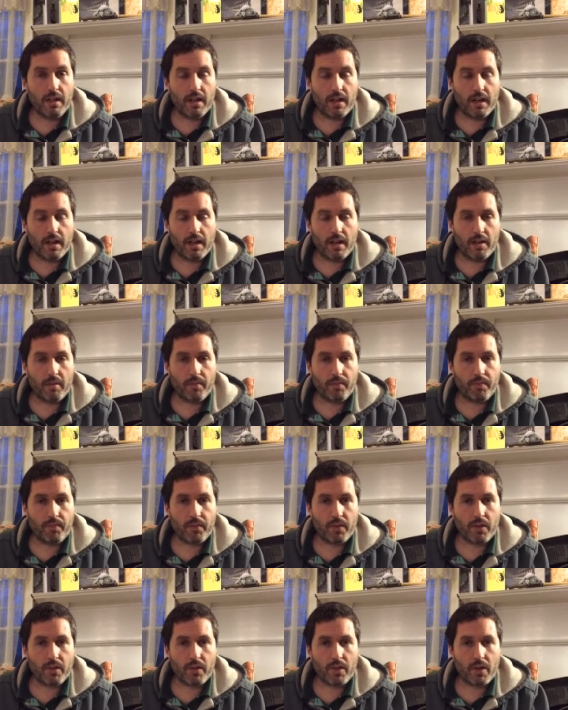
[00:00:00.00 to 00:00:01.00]
Um,
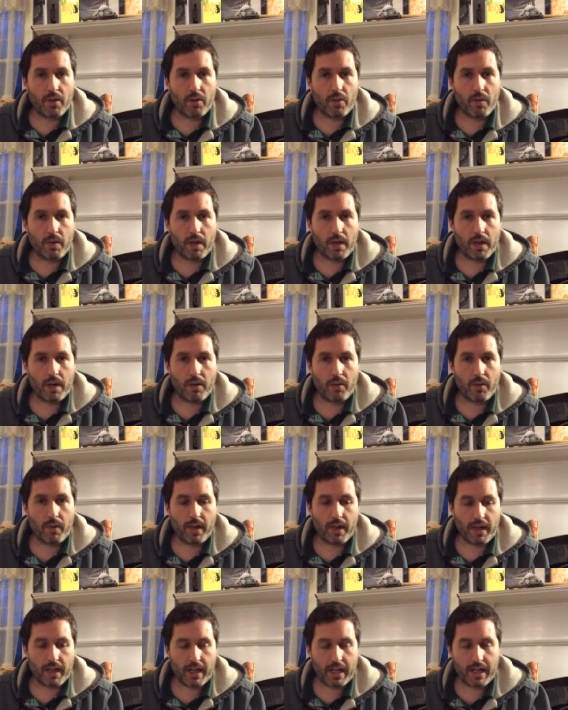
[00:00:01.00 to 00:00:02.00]
so uh, we're
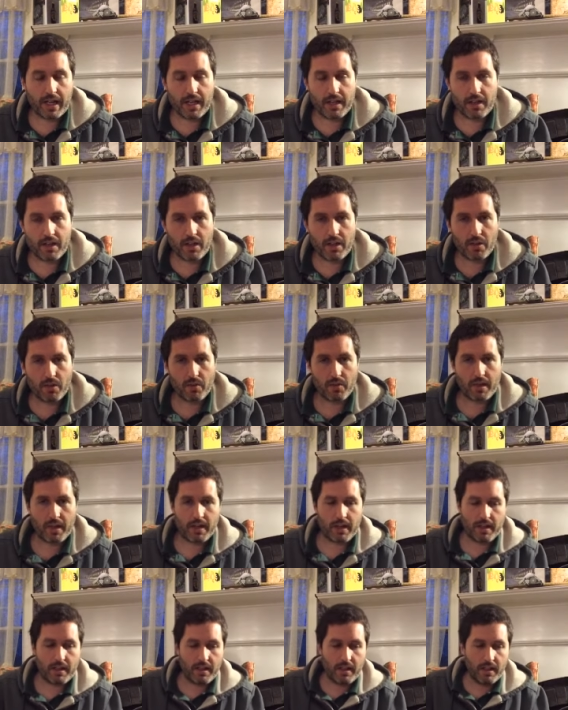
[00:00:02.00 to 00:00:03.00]
going to get into
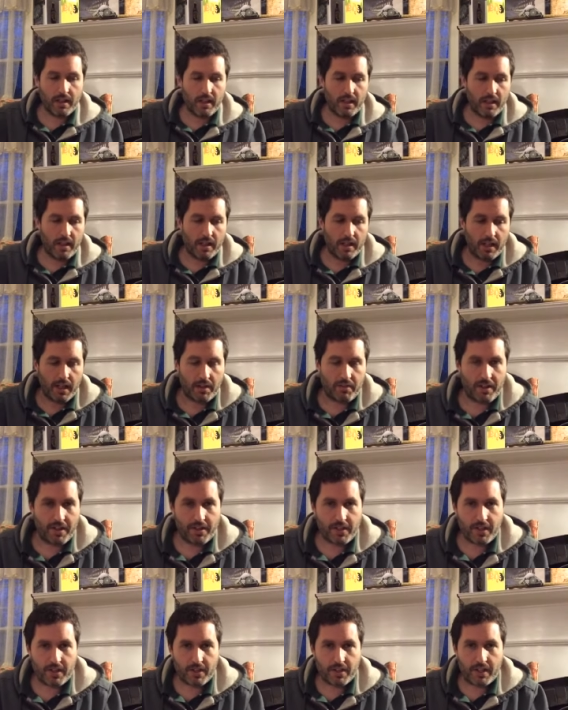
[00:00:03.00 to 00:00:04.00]
uh, the
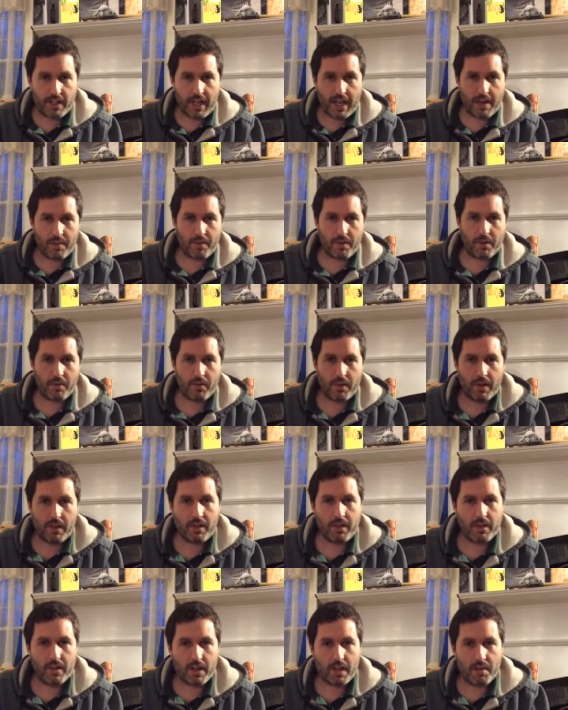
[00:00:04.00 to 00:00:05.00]
adventures that happen
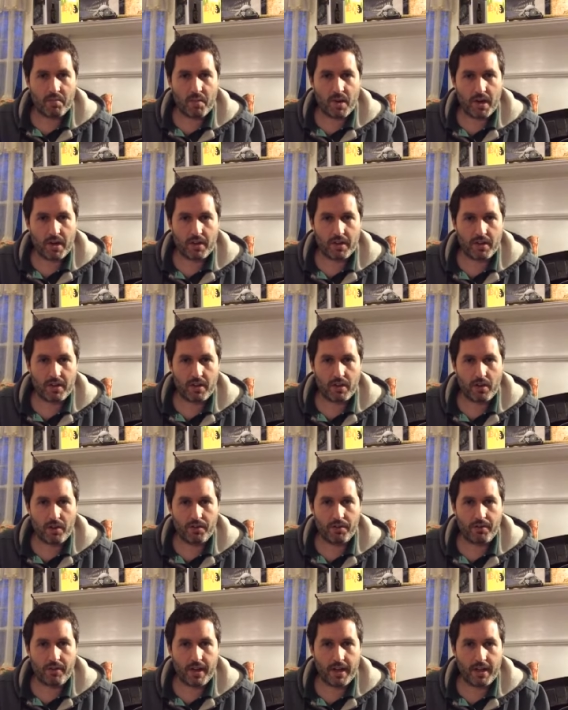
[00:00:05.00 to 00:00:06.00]
once uh, Mark's
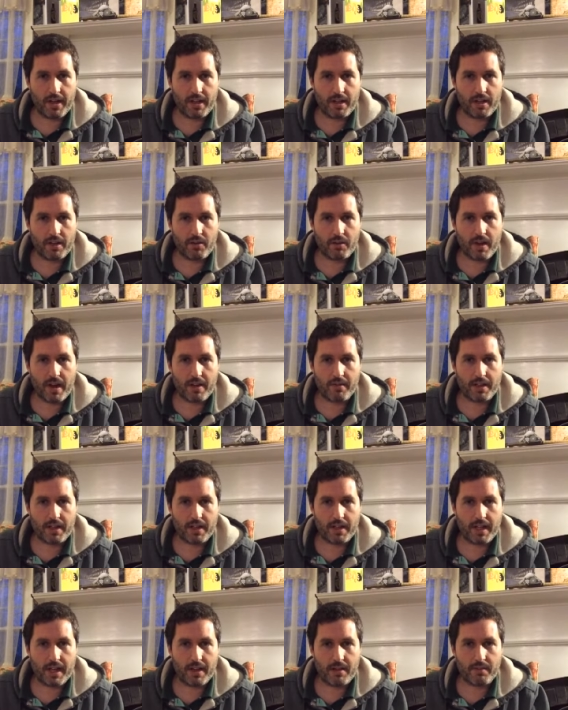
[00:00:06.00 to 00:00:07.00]
old friend arrives
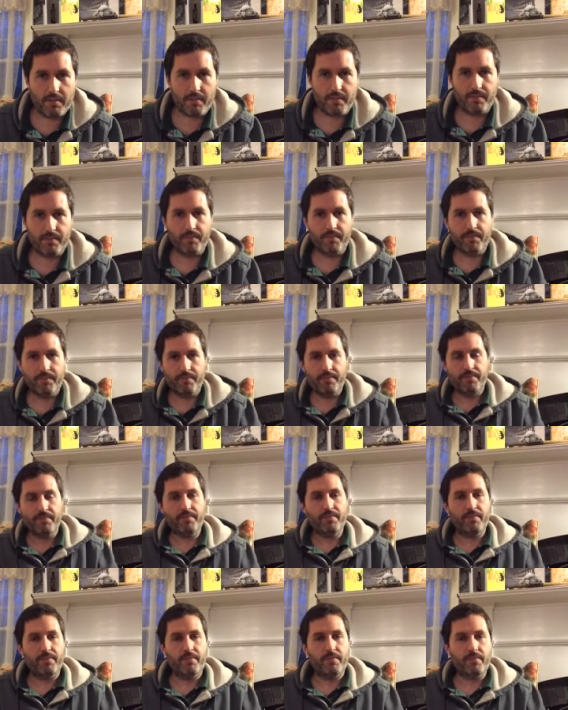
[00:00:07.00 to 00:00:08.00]
in town.
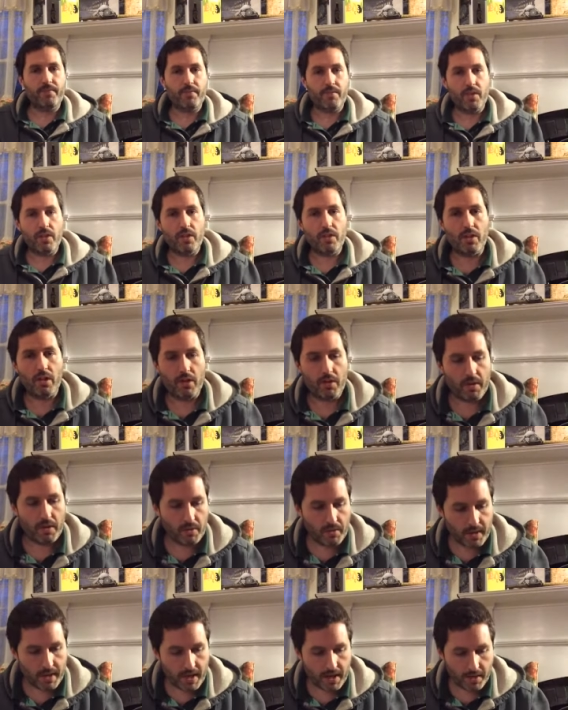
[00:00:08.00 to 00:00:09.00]
So
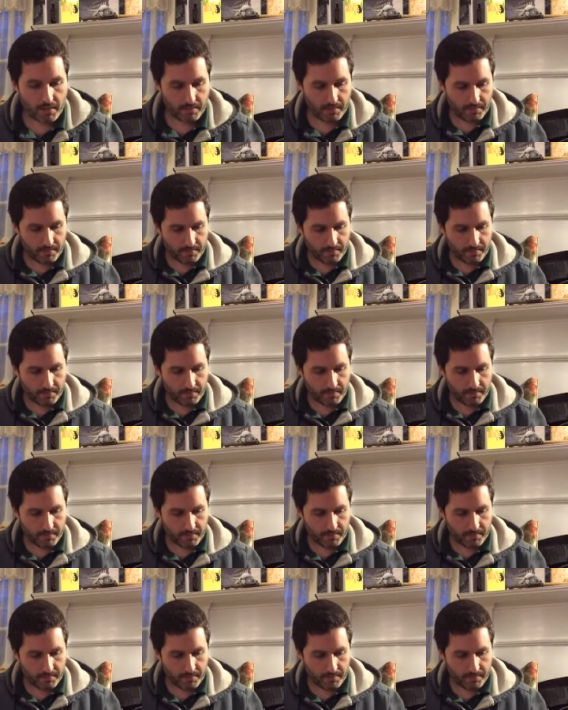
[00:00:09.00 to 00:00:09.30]
here we go.